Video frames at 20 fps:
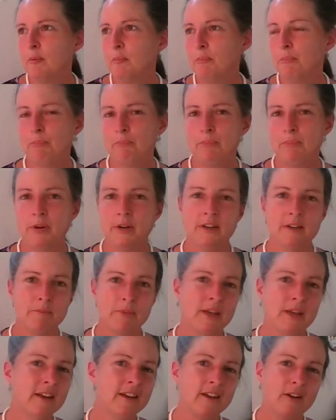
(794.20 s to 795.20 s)

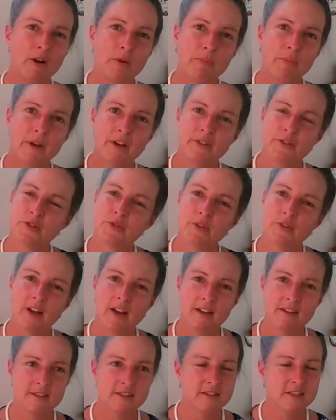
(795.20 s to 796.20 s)
pin it on
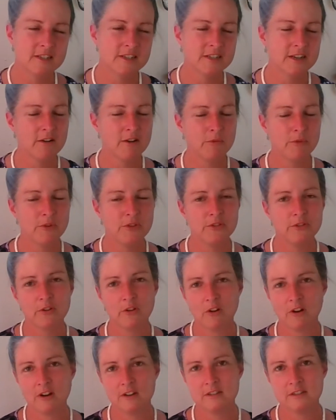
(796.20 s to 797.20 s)
Pinterest, share it with your
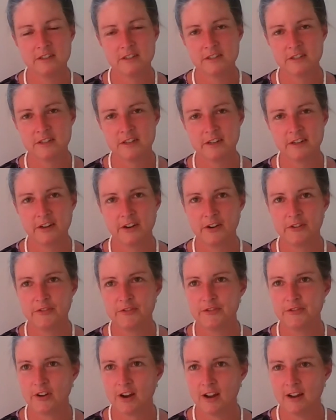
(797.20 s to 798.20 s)
cross-stitching
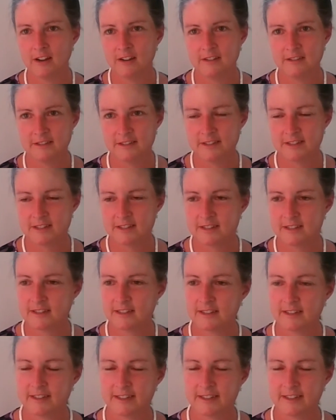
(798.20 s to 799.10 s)
friends,